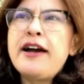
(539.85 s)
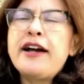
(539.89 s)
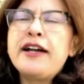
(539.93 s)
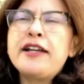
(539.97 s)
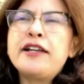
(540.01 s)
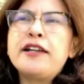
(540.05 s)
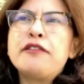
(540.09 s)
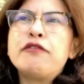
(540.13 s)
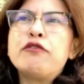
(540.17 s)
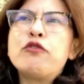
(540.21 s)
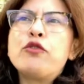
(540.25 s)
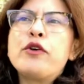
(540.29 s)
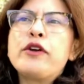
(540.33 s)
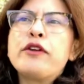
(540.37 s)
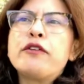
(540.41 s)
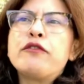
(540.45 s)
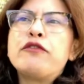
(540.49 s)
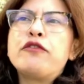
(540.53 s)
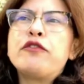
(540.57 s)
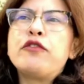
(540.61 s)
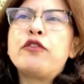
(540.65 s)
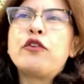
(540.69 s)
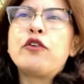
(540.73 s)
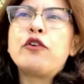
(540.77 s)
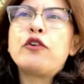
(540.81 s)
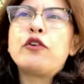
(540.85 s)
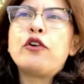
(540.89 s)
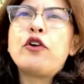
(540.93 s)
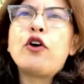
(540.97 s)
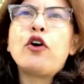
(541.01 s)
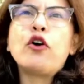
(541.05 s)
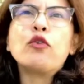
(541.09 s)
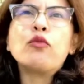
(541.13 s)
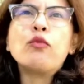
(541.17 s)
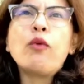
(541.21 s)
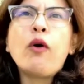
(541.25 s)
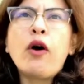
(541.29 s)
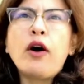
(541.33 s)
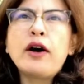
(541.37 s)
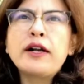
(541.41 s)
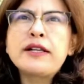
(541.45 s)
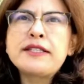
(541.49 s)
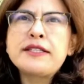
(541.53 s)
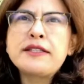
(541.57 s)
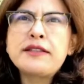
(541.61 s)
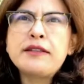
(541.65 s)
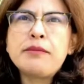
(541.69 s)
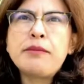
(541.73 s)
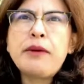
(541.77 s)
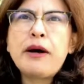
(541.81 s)
I love going for long
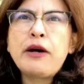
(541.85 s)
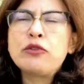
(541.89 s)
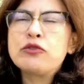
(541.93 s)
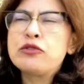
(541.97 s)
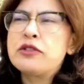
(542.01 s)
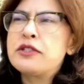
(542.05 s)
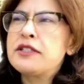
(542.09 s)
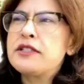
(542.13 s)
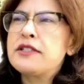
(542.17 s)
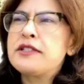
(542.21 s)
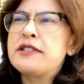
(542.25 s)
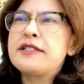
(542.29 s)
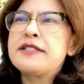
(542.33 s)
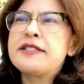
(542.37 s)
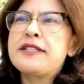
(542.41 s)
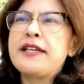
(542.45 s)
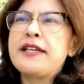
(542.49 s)
walks in the mountains. I